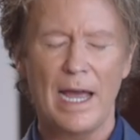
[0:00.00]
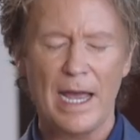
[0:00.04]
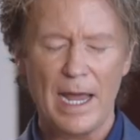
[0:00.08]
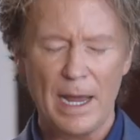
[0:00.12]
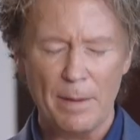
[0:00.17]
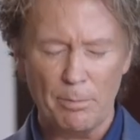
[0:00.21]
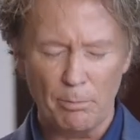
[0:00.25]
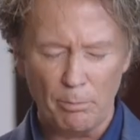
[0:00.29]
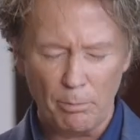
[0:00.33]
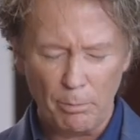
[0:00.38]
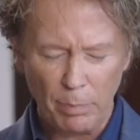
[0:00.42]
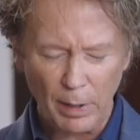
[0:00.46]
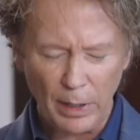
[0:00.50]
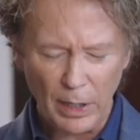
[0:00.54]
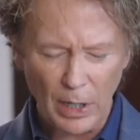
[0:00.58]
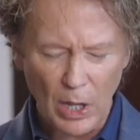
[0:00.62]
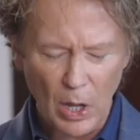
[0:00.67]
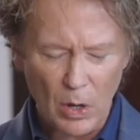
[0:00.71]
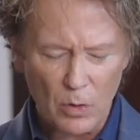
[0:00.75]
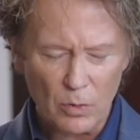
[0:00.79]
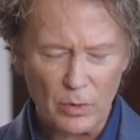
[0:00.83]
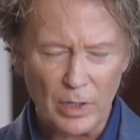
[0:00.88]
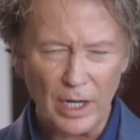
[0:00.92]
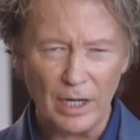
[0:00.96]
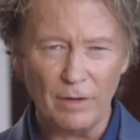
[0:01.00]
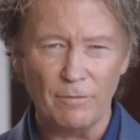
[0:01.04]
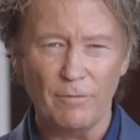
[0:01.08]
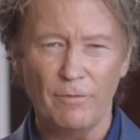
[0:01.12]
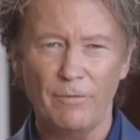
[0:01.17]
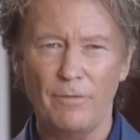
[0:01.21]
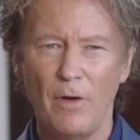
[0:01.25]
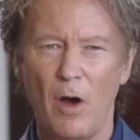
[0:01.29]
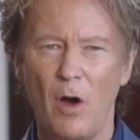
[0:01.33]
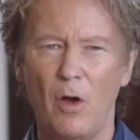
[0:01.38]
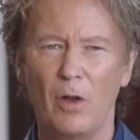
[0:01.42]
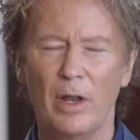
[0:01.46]
imploding,
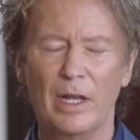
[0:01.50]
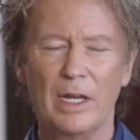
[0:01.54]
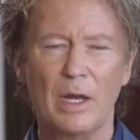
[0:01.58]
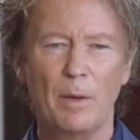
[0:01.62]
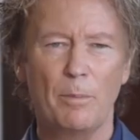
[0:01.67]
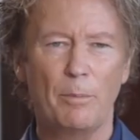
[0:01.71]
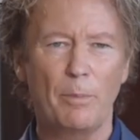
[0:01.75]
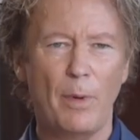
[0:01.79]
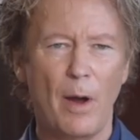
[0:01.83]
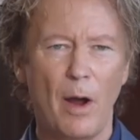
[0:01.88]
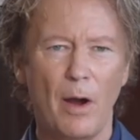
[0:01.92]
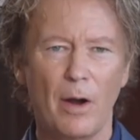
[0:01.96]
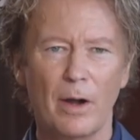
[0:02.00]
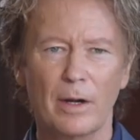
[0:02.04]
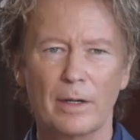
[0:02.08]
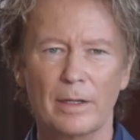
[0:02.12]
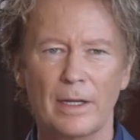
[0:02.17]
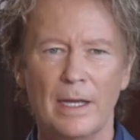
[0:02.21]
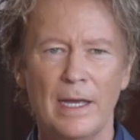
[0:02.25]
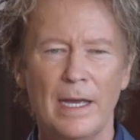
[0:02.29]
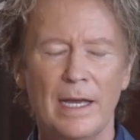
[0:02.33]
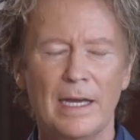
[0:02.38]
falling apart,